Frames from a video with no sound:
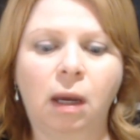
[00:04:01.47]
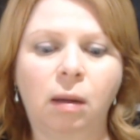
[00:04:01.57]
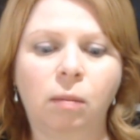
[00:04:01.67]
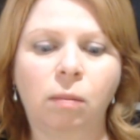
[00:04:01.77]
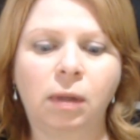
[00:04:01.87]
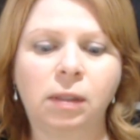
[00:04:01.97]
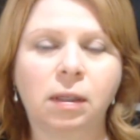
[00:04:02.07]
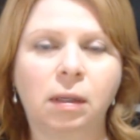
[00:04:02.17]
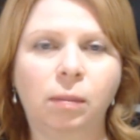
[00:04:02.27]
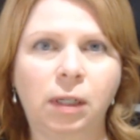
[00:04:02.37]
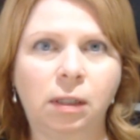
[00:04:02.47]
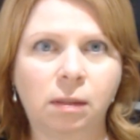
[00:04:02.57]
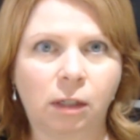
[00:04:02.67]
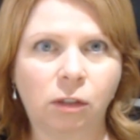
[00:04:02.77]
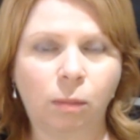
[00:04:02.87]
It's going to be a
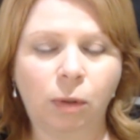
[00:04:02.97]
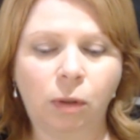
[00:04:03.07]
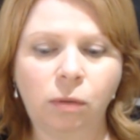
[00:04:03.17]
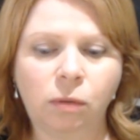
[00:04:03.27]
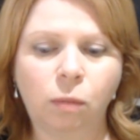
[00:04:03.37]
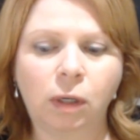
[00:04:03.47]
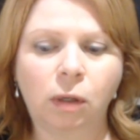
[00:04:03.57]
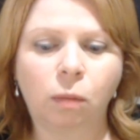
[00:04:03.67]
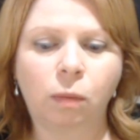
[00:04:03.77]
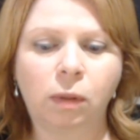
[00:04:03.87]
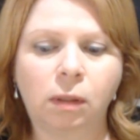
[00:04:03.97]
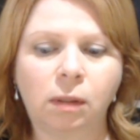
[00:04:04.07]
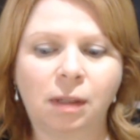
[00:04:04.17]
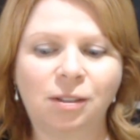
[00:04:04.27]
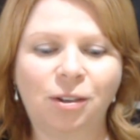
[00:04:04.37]
discussion post where
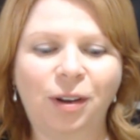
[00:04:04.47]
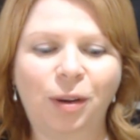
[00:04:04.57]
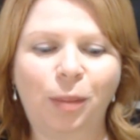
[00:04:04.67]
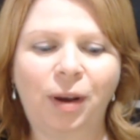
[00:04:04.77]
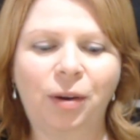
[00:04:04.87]
we'll talk